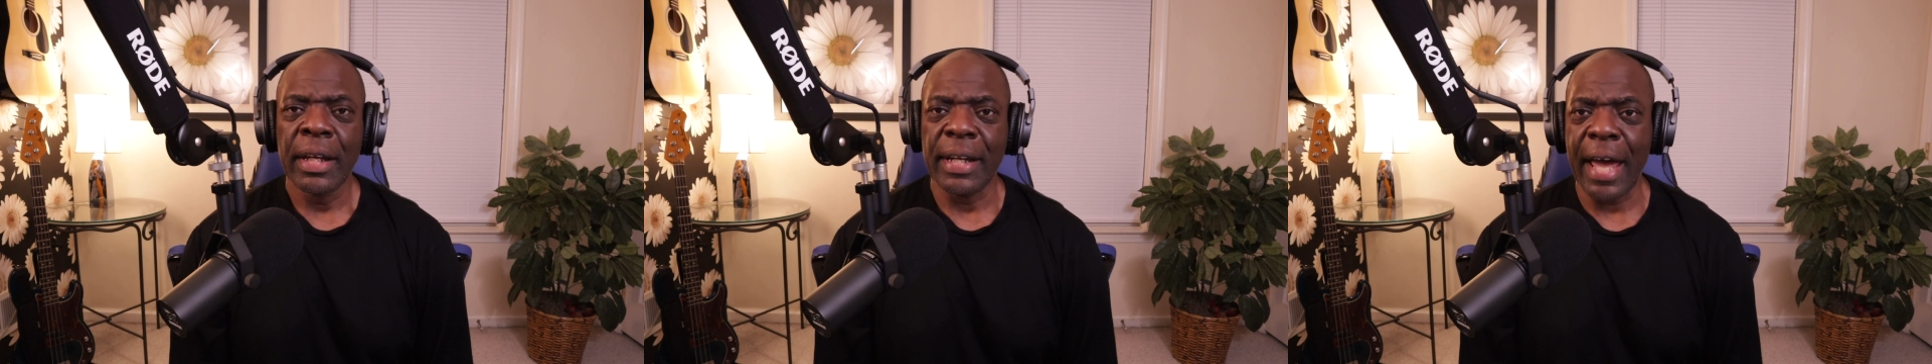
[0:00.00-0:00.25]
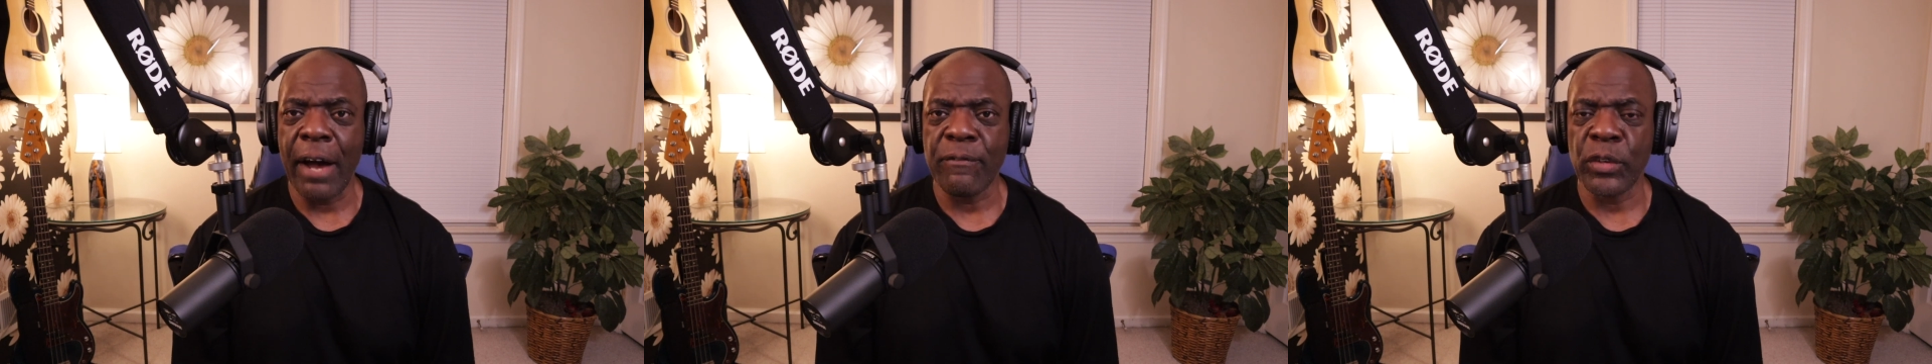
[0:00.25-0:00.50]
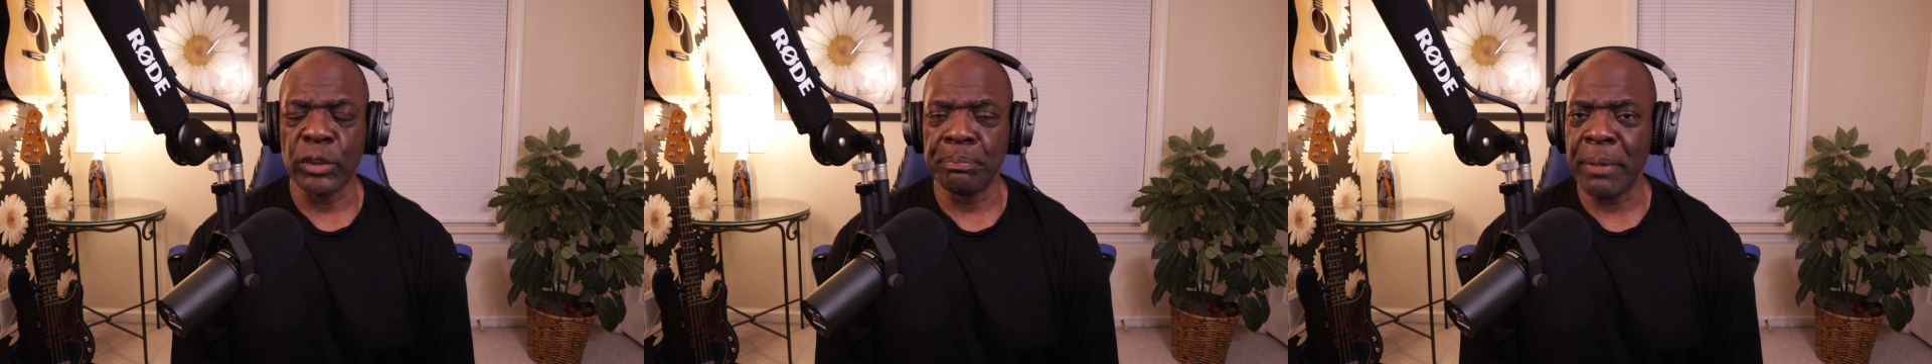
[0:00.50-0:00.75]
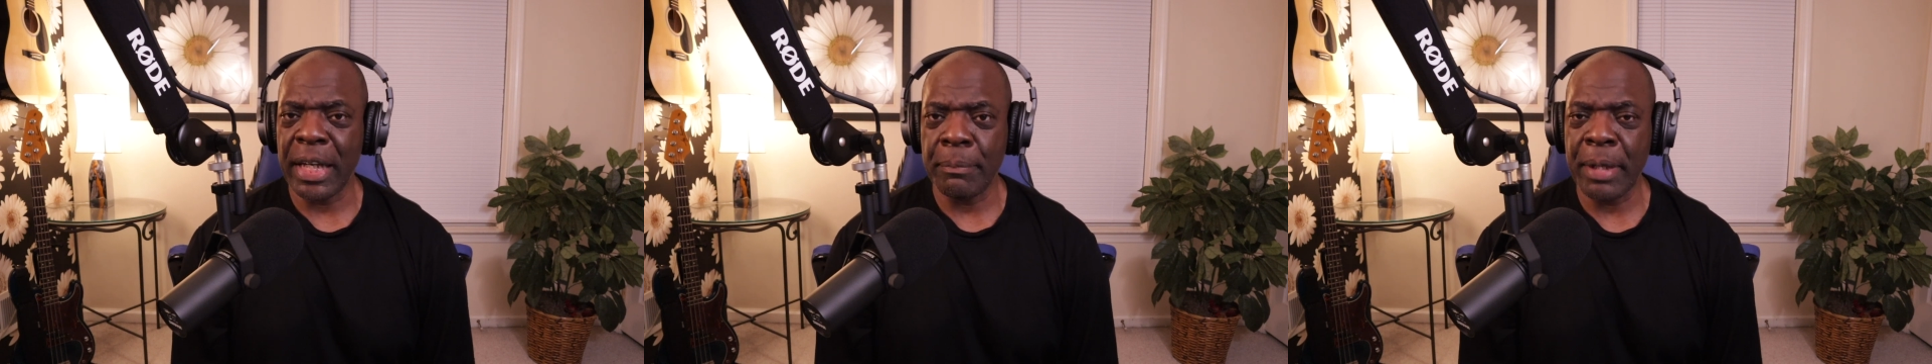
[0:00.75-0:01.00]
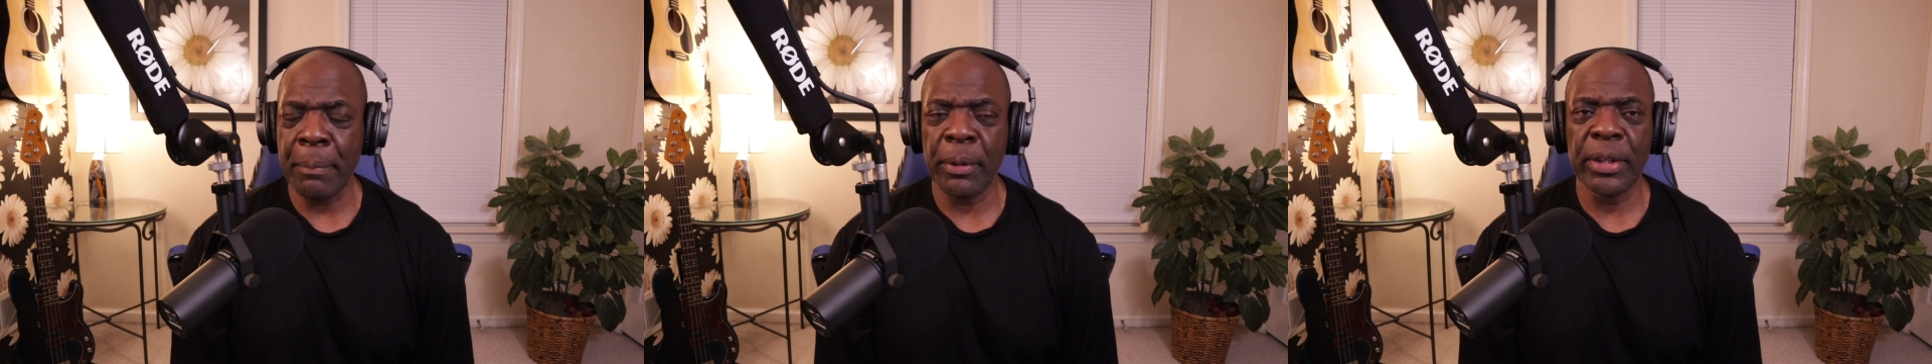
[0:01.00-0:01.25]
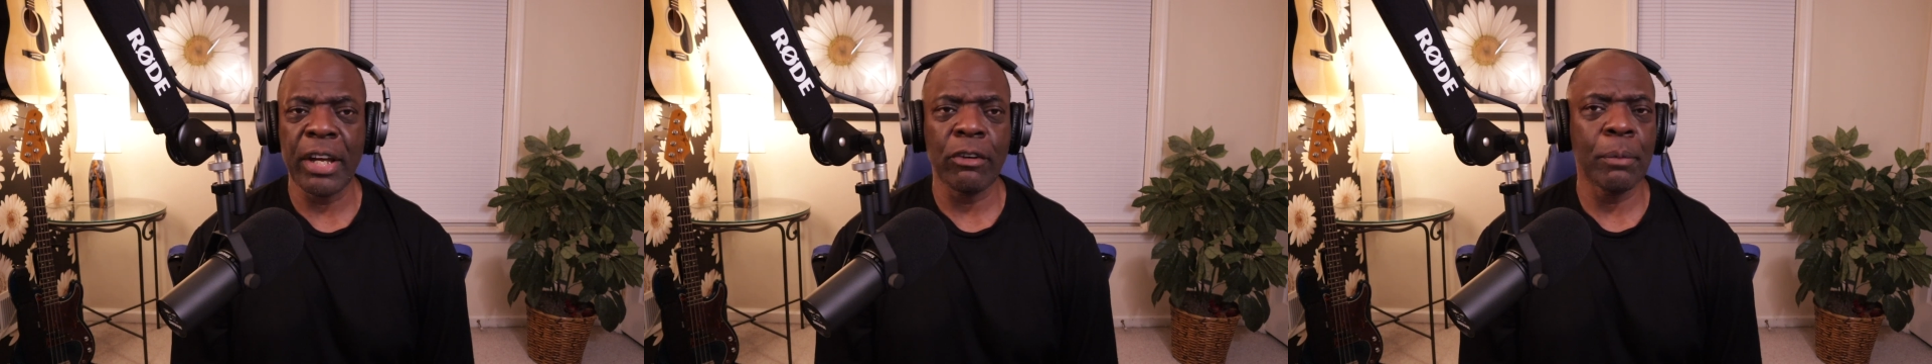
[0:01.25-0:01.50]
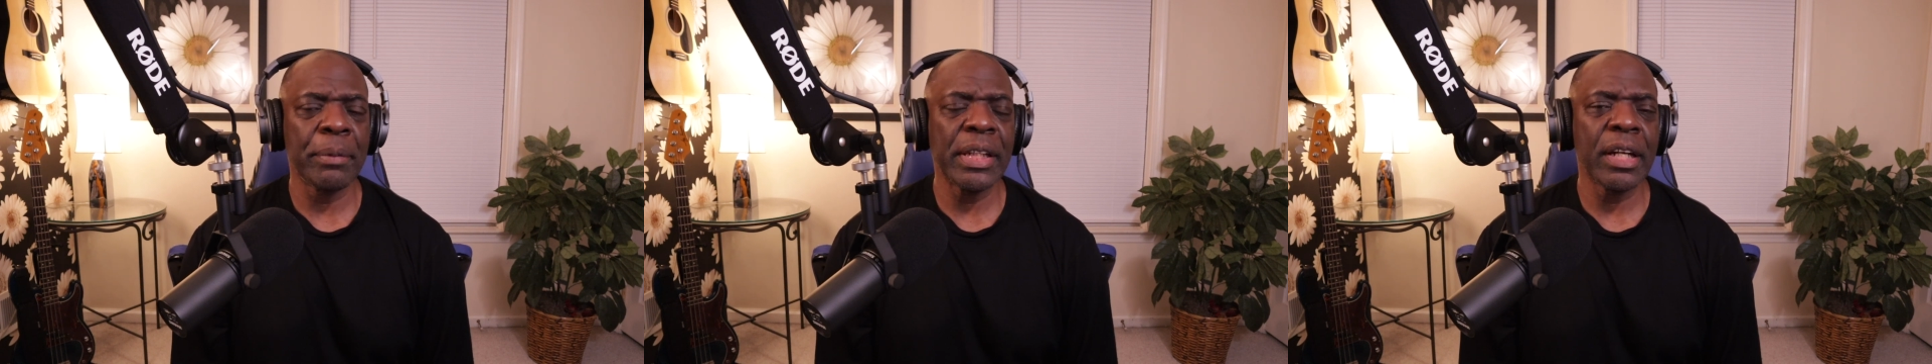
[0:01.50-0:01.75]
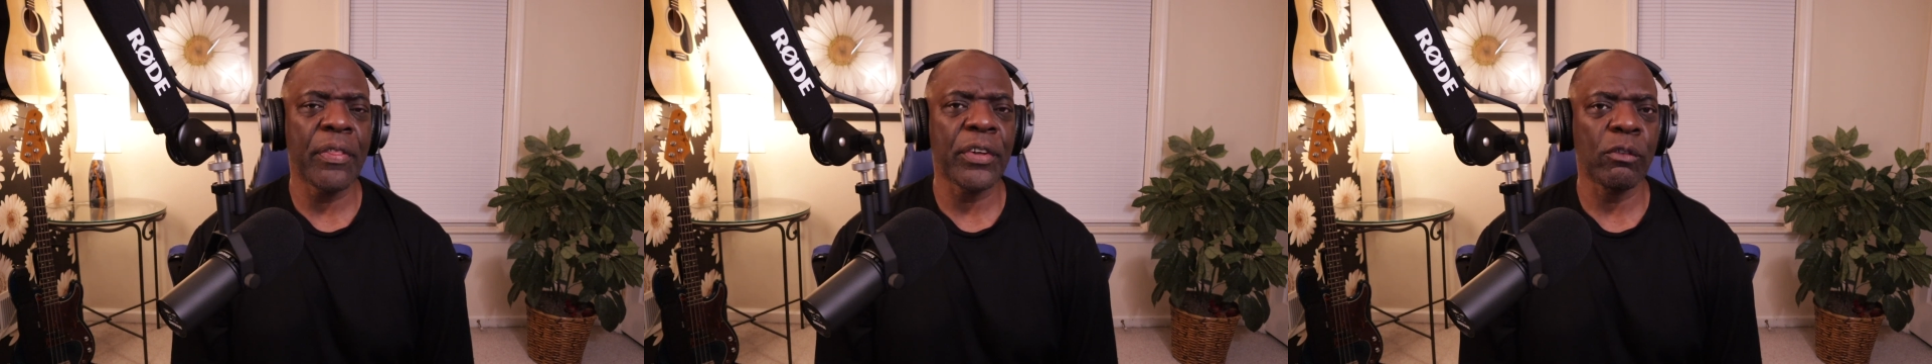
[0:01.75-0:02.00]
Now, for many people, there will be
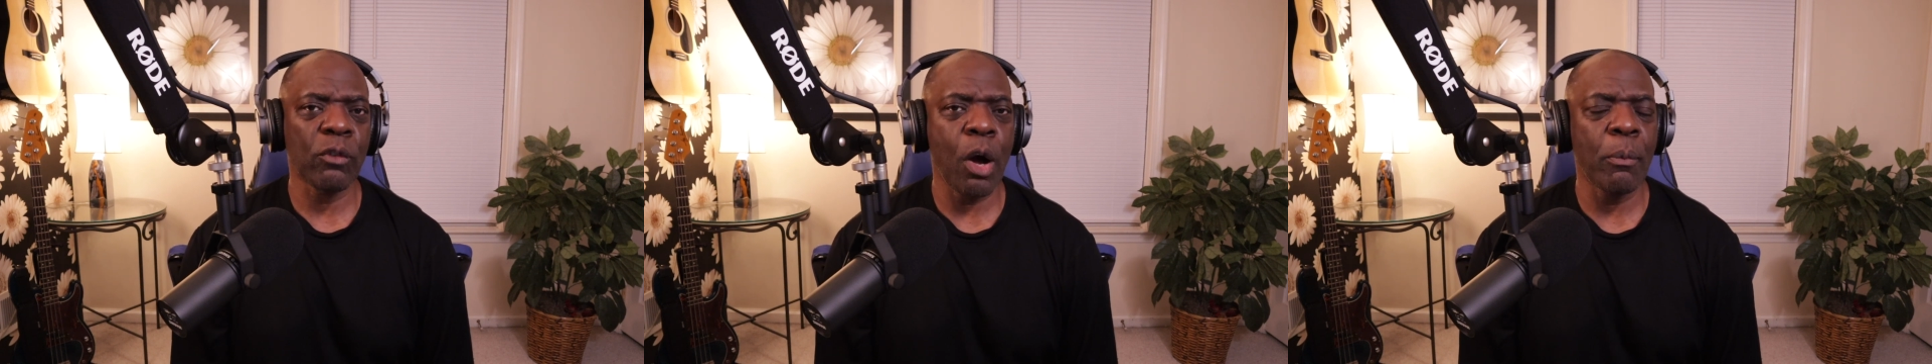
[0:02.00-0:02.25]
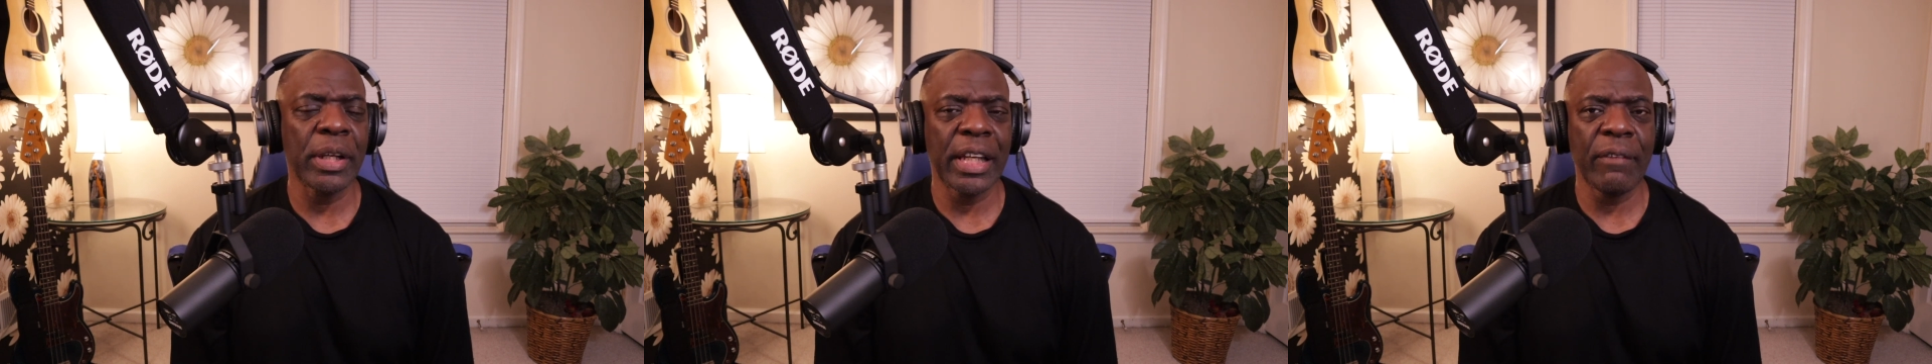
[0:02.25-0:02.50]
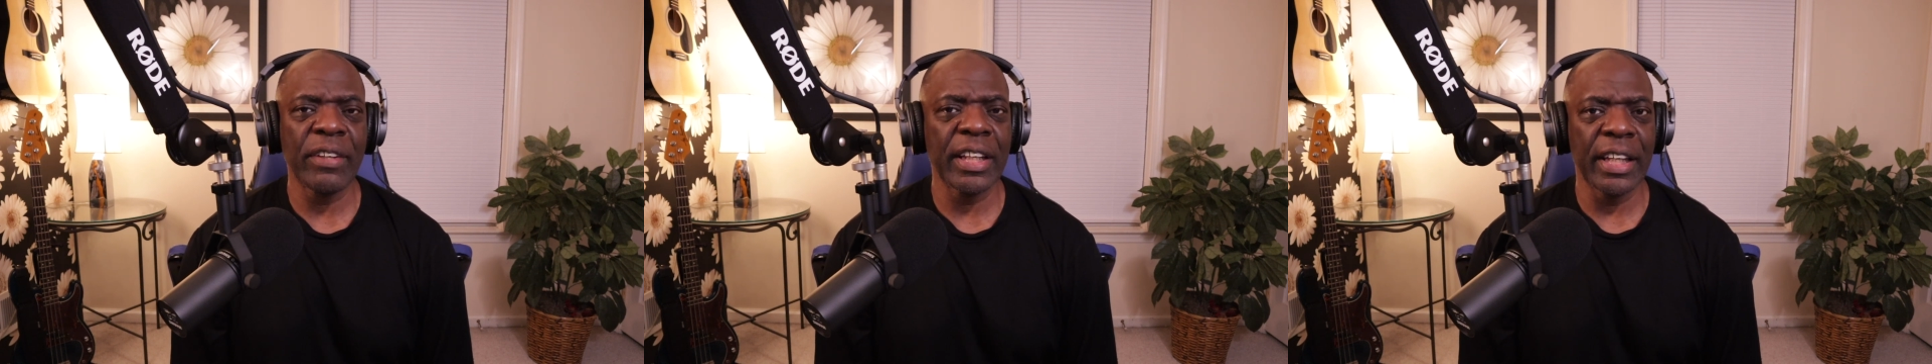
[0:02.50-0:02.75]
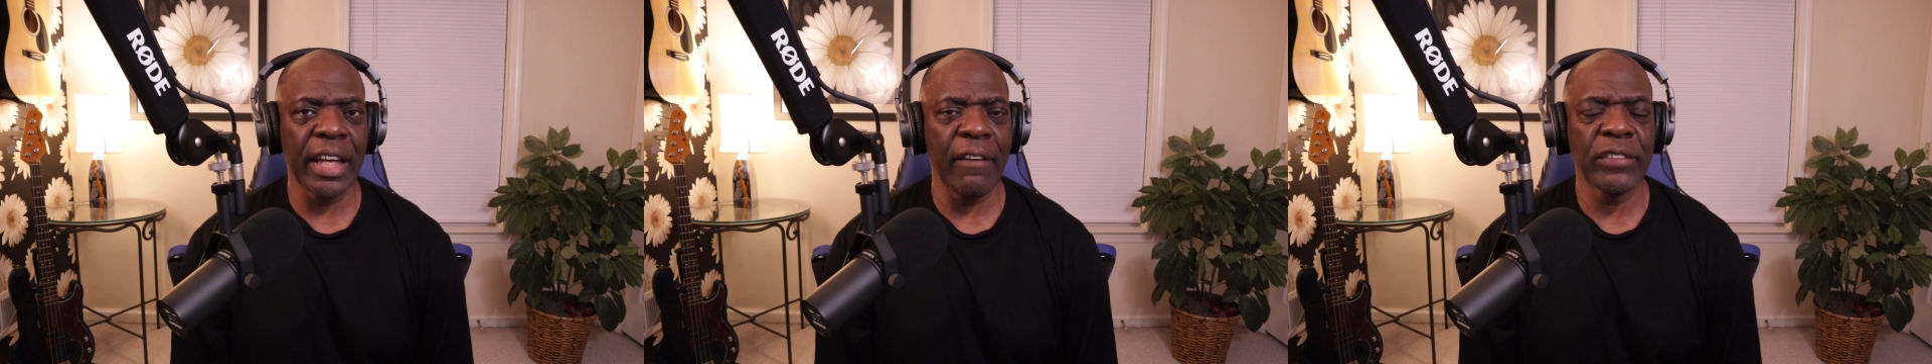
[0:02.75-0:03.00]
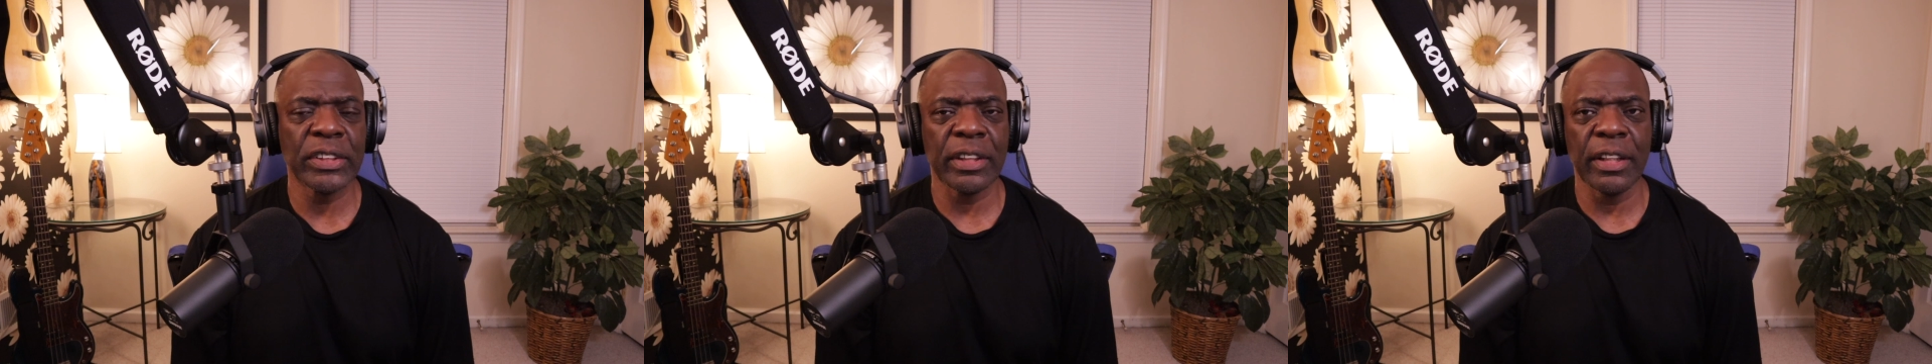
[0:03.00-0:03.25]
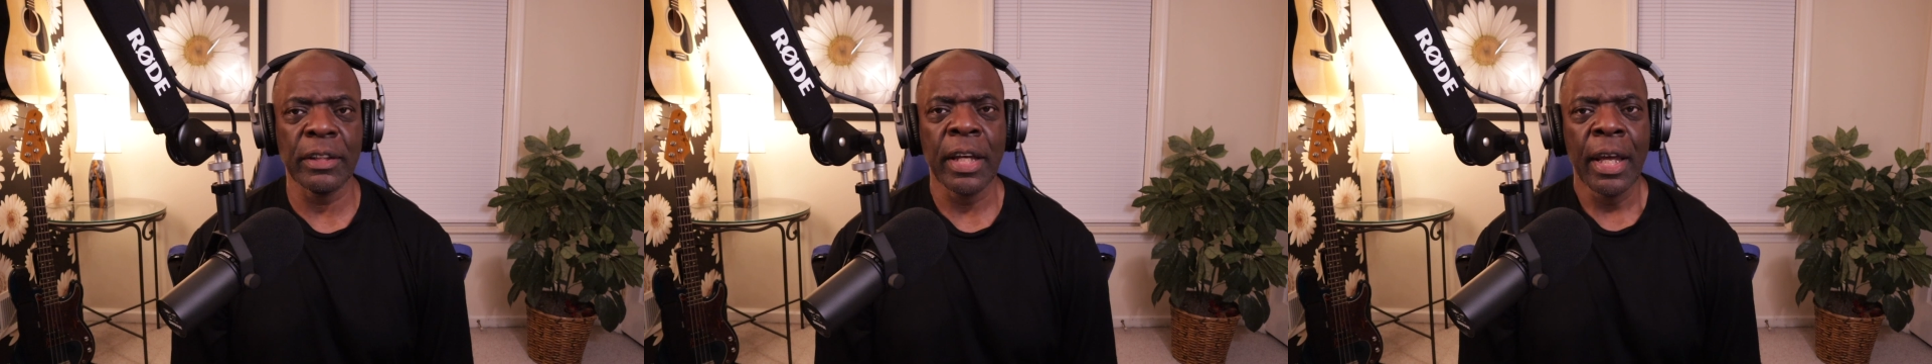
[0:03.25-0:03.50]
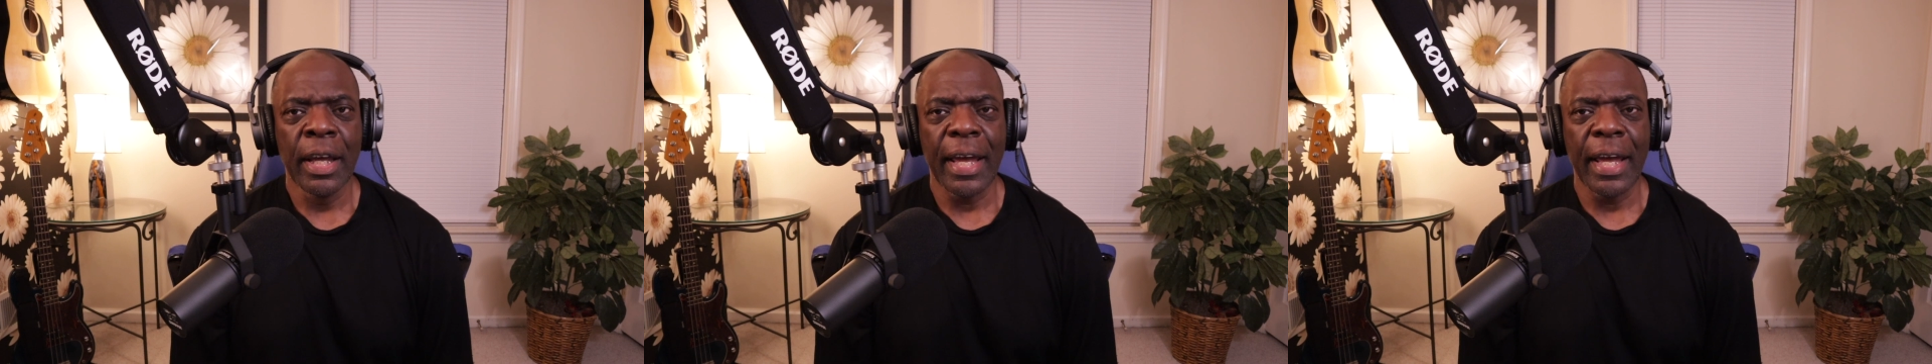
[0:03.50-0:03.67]
nothing wrong with giving gifts and,